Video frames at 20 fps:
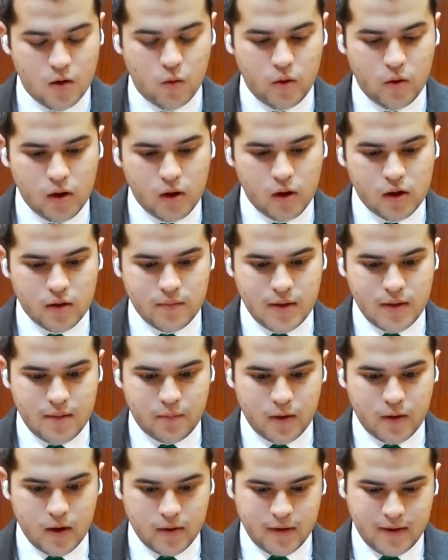we welcome the
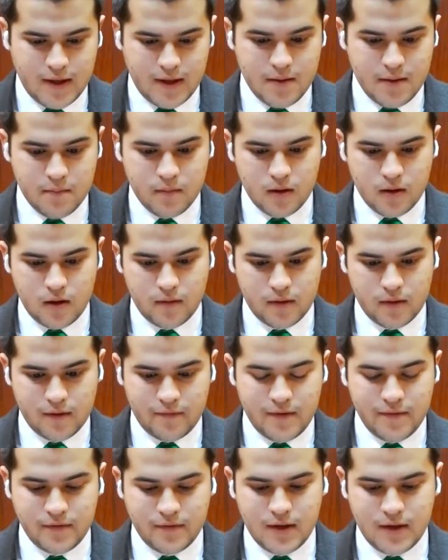priority theme of
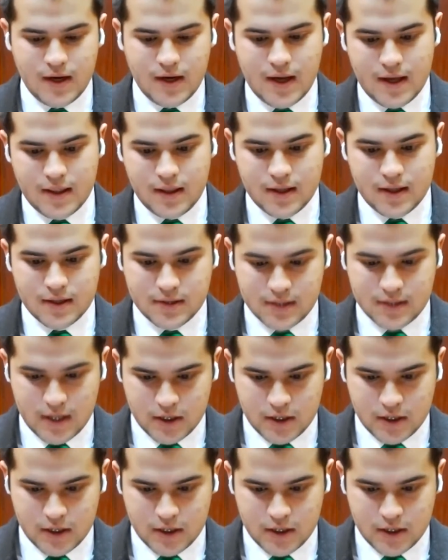the 59th